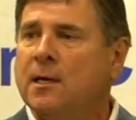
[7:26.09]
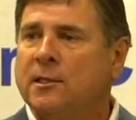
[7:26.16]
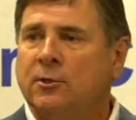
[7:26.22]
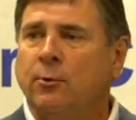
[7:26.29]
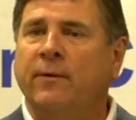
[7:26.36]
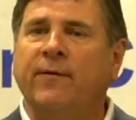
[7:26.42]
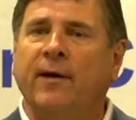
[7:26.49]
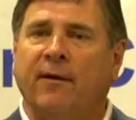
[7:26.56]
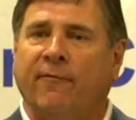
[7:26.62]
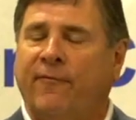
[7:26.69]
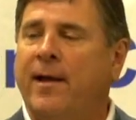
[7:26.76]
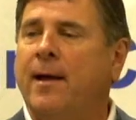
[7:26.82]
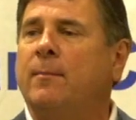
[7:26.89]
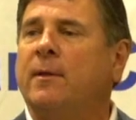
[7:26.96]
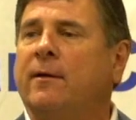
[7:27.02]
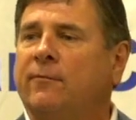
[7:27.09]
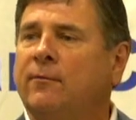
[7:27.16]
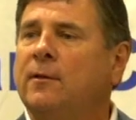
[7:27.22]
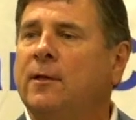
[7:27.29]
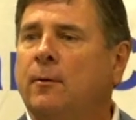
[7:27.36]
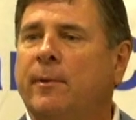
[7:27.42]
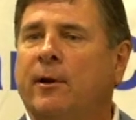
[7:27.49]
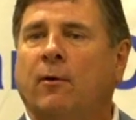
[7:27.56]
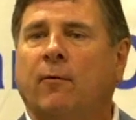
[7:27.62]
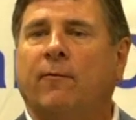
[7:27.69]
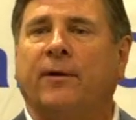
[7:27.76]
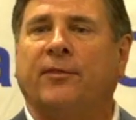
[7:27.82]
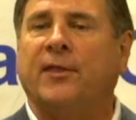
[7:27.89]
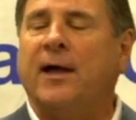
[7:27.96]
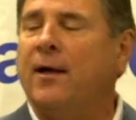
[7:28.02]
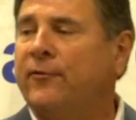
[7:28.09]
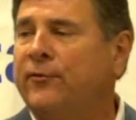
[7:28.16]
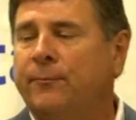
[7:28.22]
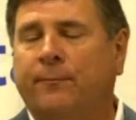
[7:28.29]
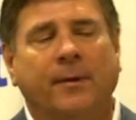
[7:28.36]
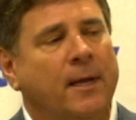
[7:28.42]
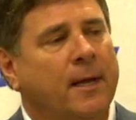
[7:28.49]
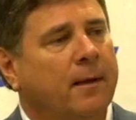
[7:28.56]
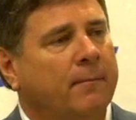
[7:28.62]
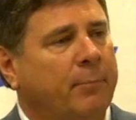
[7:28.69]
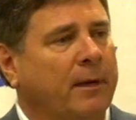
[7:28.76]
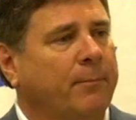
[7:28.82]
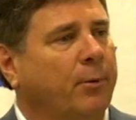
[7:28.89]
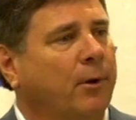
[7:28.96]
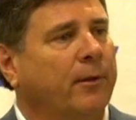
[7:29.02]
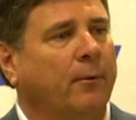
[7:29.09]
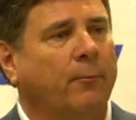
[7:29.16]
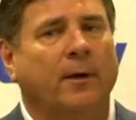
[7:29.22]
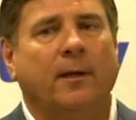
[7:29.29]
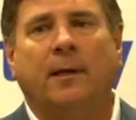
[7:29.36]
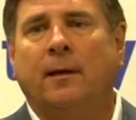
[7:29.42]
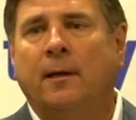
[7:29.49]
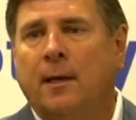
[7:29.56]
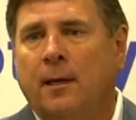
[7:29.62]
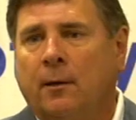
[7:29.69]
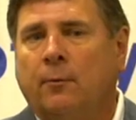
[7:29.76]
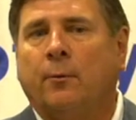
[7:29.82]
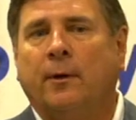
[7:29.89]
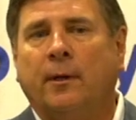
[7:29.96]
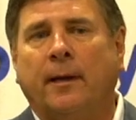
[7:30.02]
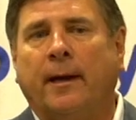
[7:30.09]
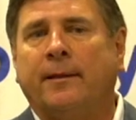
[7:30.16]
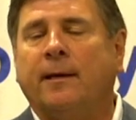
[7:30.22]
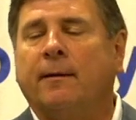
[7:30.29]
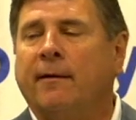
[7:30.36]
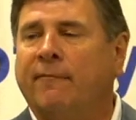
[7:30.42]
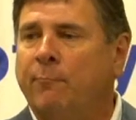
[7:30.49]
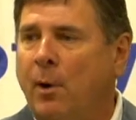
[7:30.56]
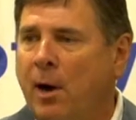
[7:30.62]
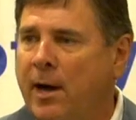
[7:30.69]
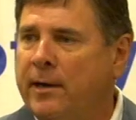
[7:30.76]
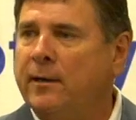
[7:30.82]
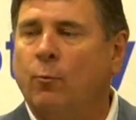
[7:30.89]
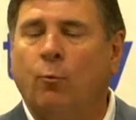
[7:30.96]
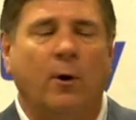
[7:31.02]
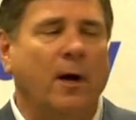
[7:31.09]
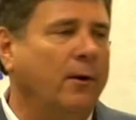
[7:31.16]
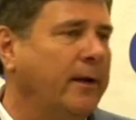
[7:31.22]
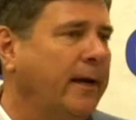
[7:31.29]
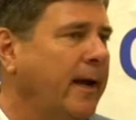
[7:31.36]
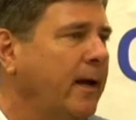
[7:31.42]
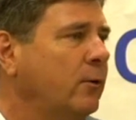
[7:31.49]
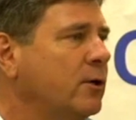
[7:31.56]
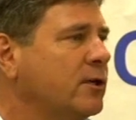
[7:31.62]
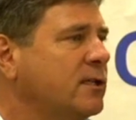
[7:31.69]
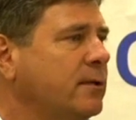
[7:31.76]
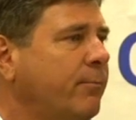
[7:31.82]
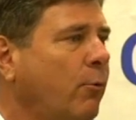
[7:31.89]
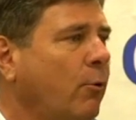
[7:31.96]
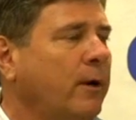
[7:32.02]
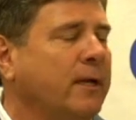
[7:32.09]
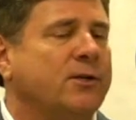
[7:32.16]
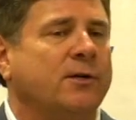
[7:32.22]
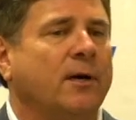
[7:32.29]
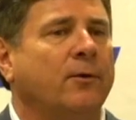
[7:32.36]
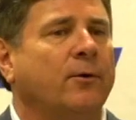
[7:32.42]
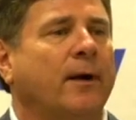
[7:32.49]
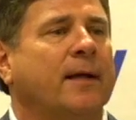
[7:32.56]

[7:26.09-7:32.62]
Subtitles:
So we've got a family of a little bit over 1,000 people that really, I think, have bonded well together and support each other.